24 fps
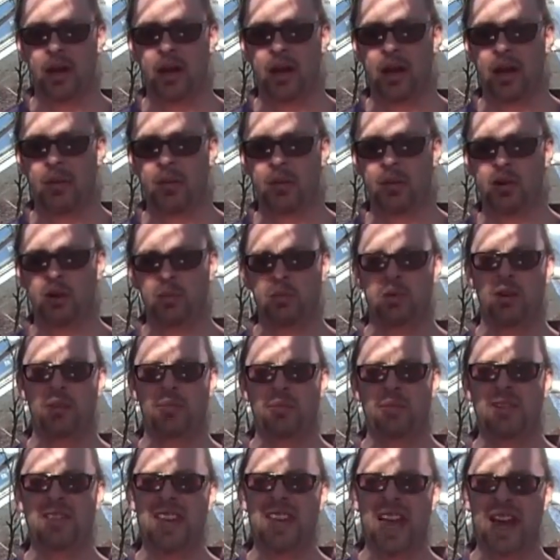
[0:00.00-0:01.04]
A couple of
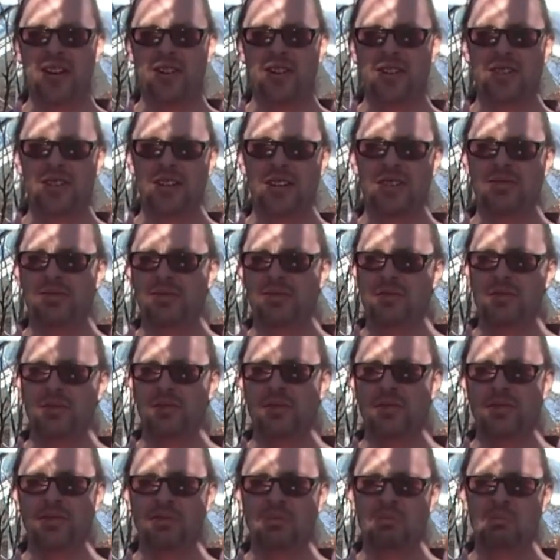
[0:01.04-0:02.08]
them are decorative
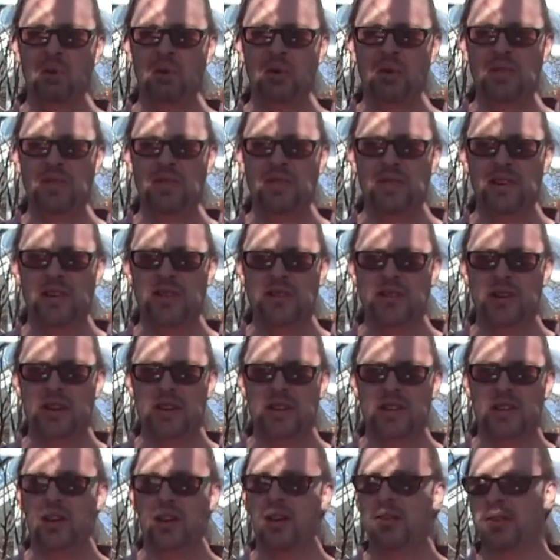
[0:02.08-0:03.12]
sort of points of
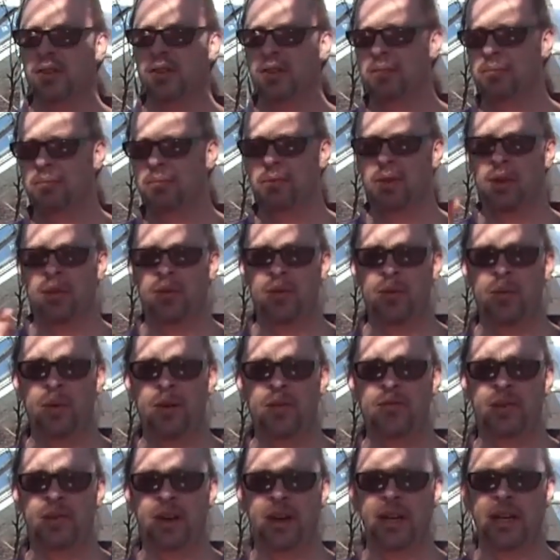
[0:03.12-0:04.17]
interest, like the
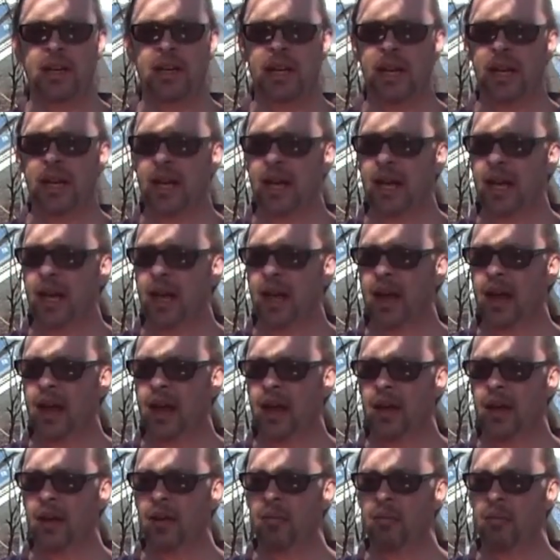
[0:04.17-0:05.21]
wind vane,
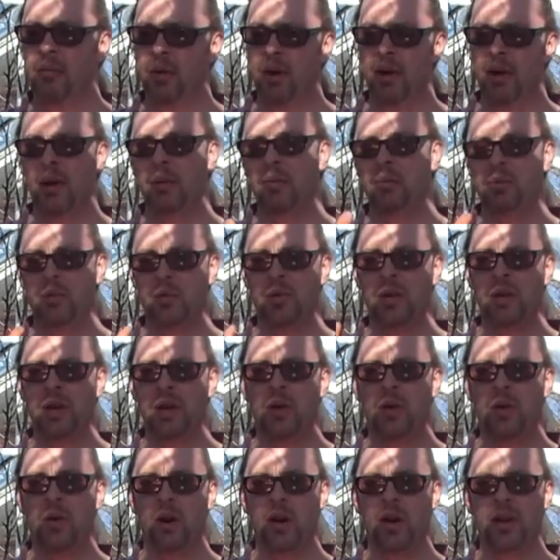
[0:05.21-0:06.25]
but you
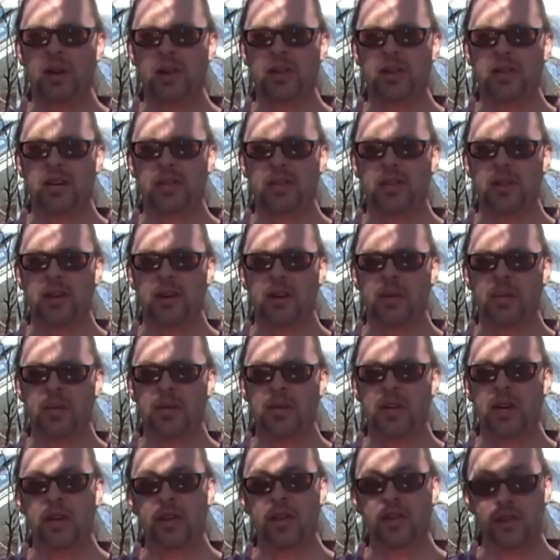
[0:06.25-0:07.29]
know, quite nice to have in the
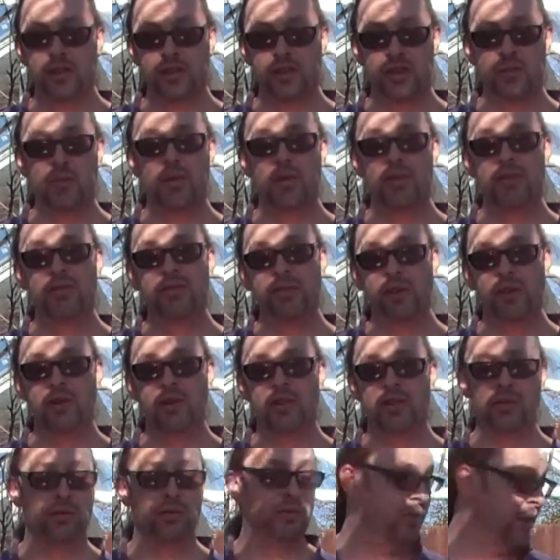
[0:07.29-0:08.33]
allotment. There are some other
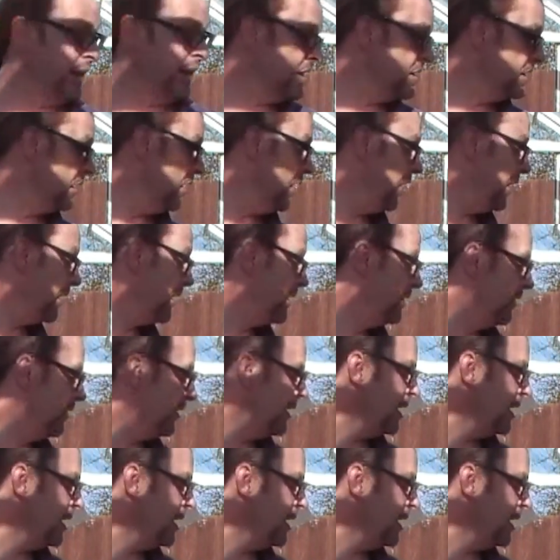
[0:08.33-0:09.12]
functional things like